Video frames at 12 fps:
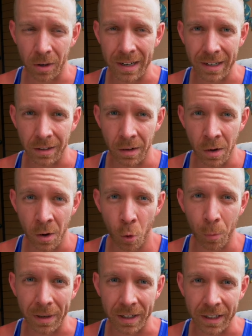Ain't
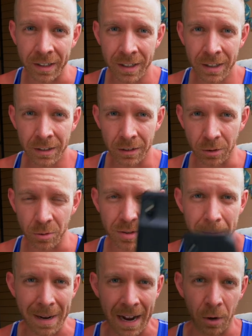nobody losing
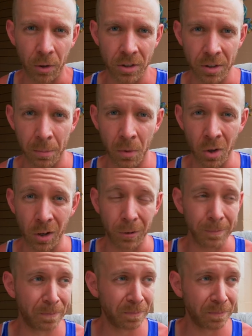power tomorrow.